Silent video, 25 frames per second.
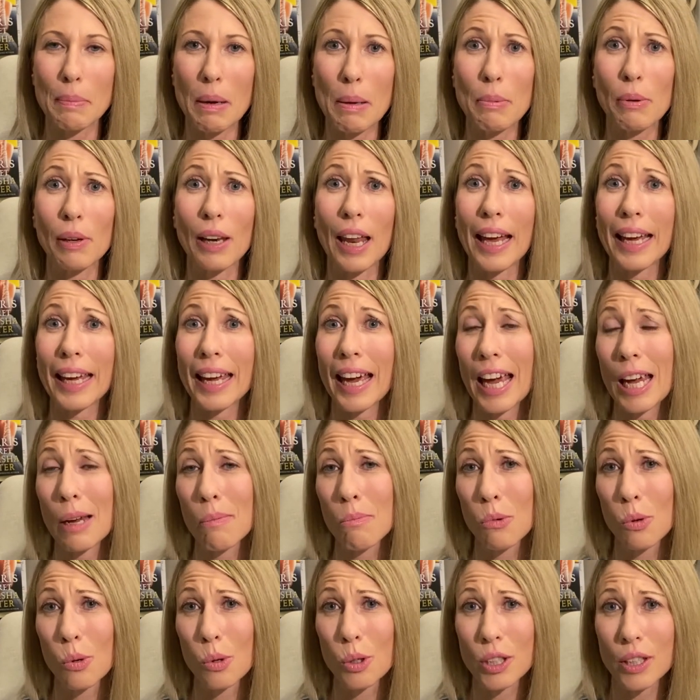People like Kate
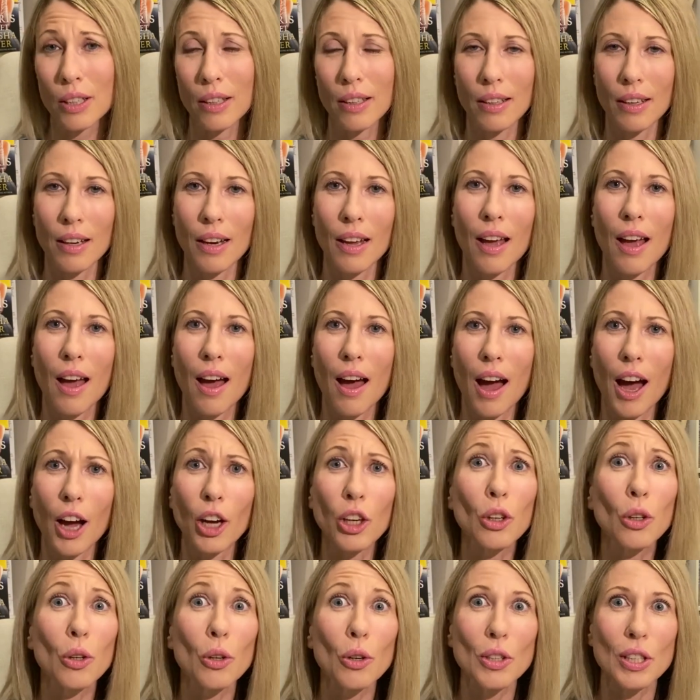Morton are
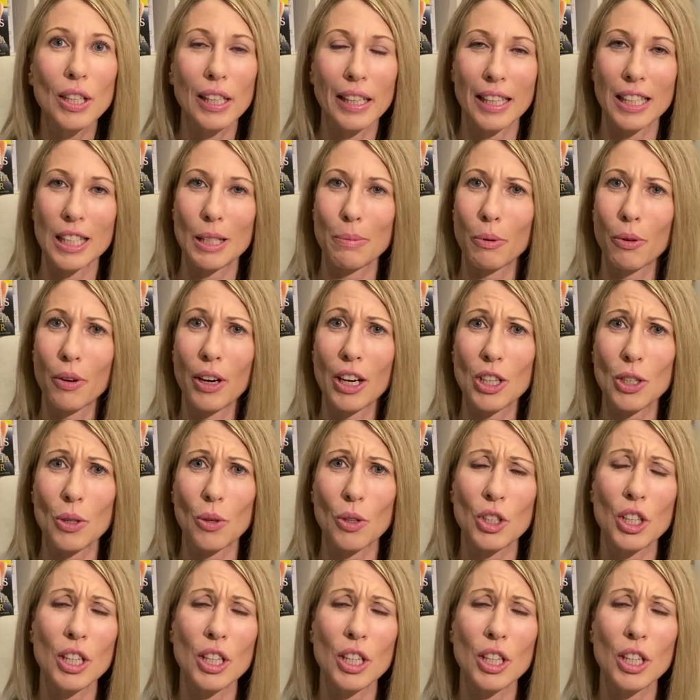hugely inspirational.